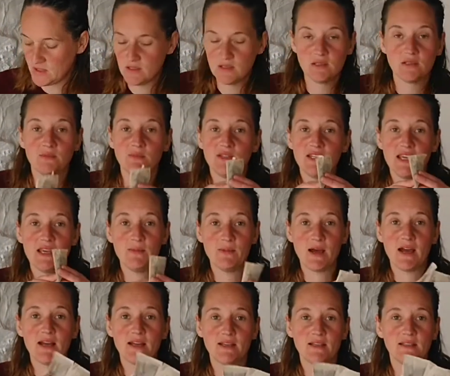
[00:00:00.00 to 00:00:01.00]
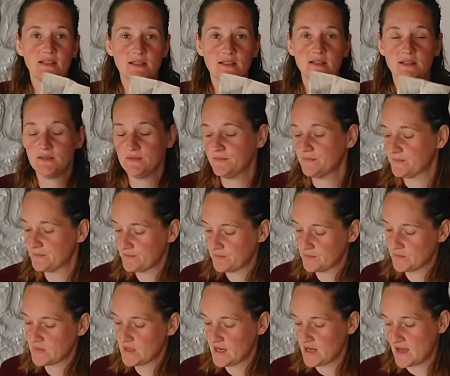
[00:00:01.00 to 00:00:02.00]
some tea bags,
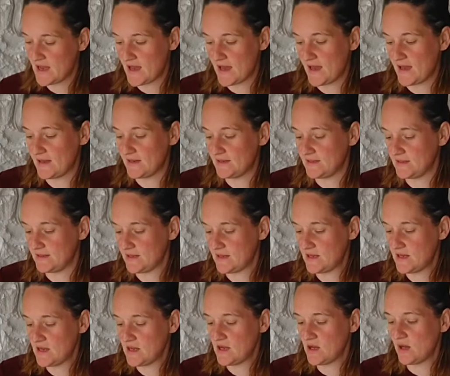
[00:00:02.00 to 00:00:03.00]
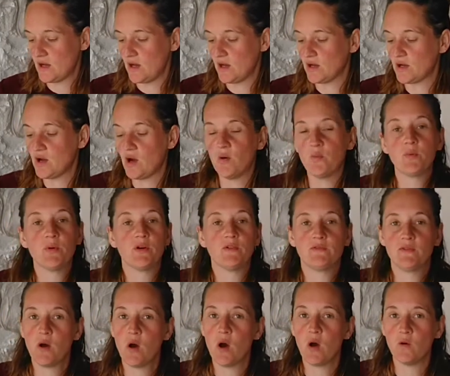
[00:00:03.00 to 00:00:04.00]
and a cup of
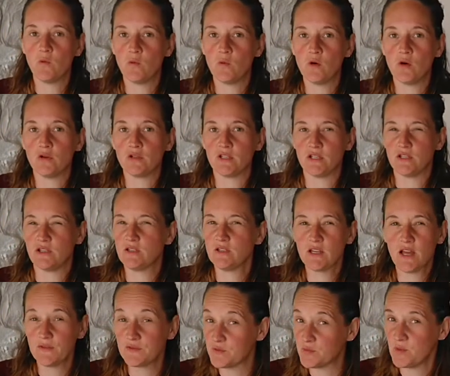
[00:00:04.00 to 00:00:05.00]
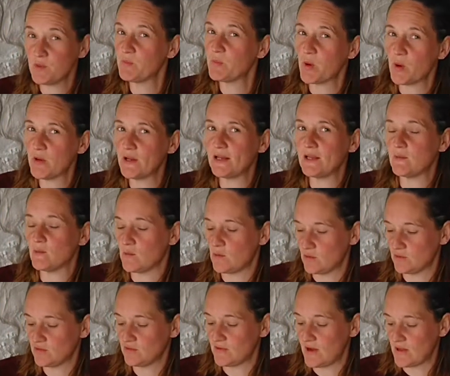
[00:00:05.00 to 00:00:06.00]
hot water. It doesn't have to be boiling
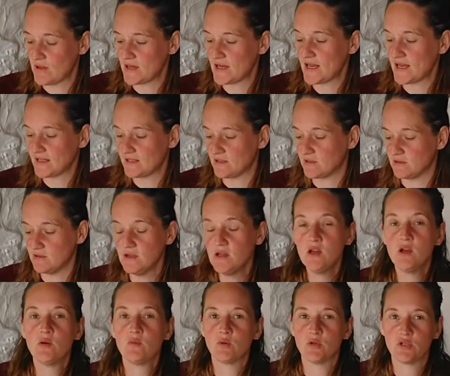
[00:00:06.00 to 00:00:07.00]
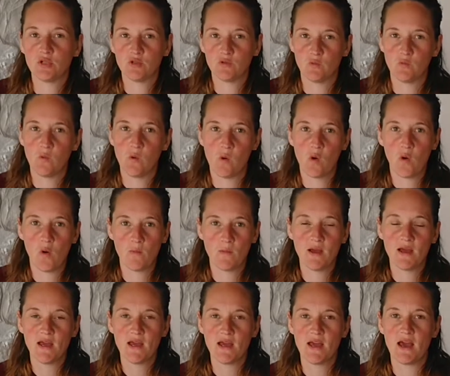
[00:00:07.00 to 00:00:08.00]
water out of the kettle, but just warm
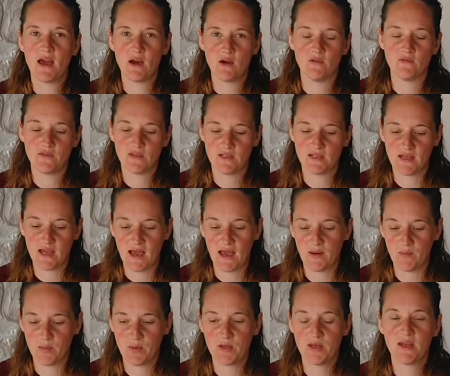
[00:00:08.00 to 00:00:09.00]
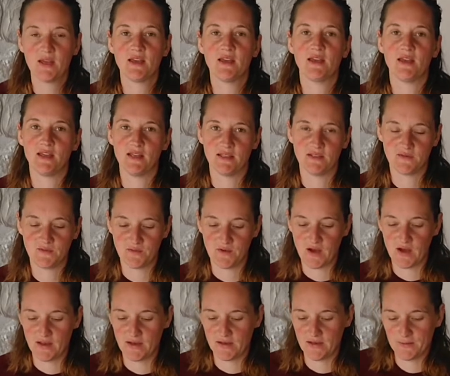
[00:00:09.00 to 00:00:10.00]
out of the tap is
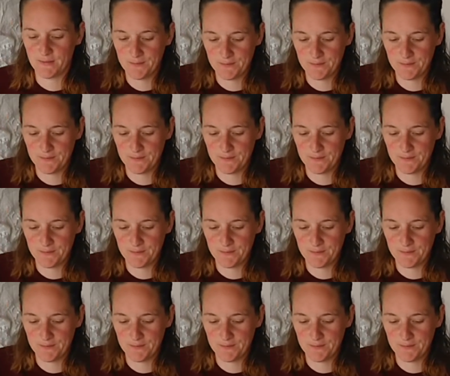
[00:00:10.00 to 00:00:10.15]
fine.